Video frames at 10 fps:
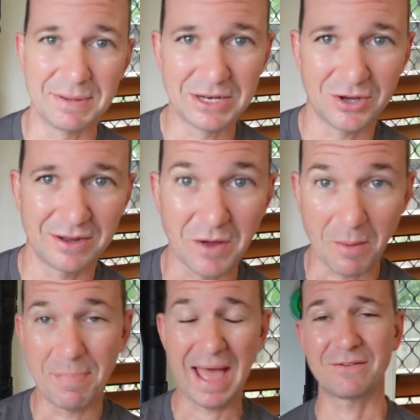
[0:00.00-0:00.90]

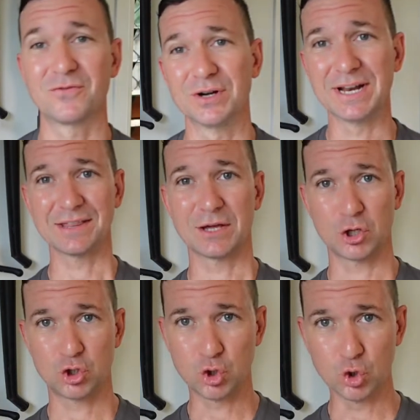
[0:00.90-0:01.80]
Midlife, back for another
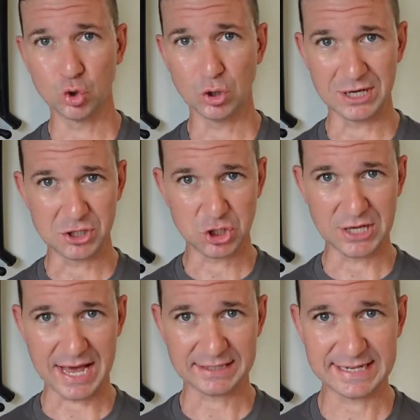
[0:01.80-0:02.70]
tool
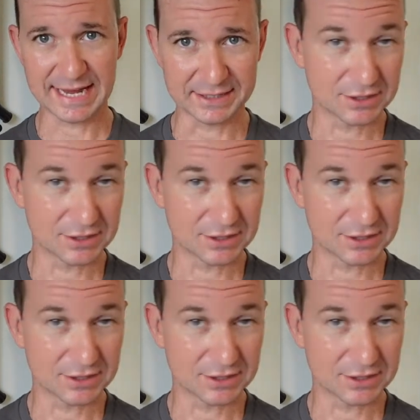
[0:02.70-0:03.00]
shout out.